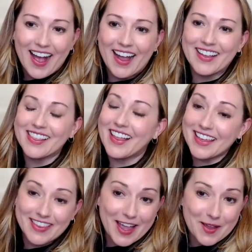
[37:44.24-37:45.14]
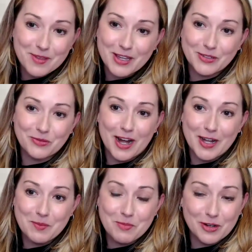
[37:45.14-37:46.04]
I like that because
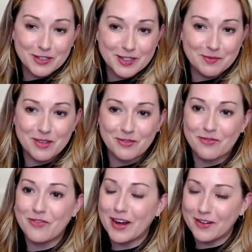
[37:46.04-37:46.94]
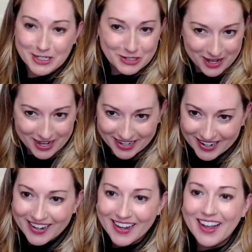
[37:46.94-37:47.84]
writing books can be very
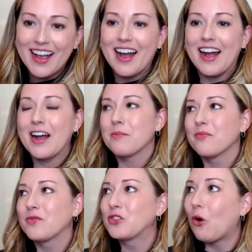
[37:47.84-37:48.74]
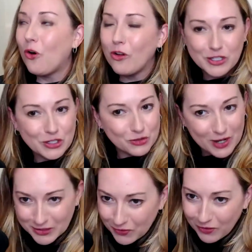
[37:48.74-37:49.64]
draining, dull,
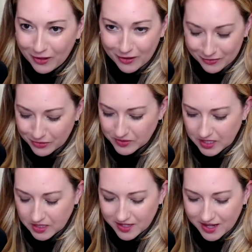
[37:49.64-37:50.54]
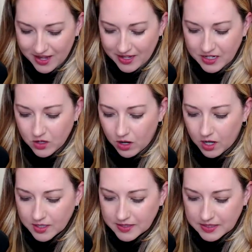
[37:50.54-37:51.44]
stressful, all those things.
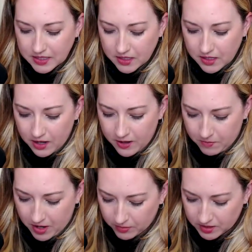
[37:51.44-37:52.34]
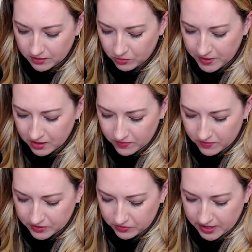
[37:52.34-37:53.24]
Honestly, I was a little bit
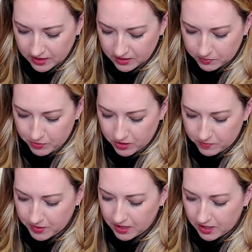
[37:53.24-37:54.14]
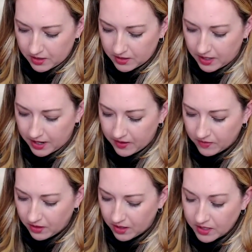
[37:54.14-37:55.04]
nervous writing this book because I have
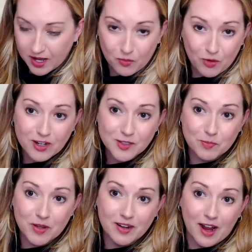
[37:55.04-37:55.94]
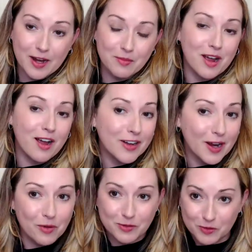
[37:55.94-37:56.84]
a lot of networks, but I am not
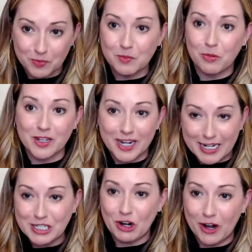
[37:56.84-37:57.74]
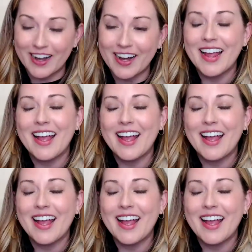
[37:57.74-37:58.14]
networked with people in HR,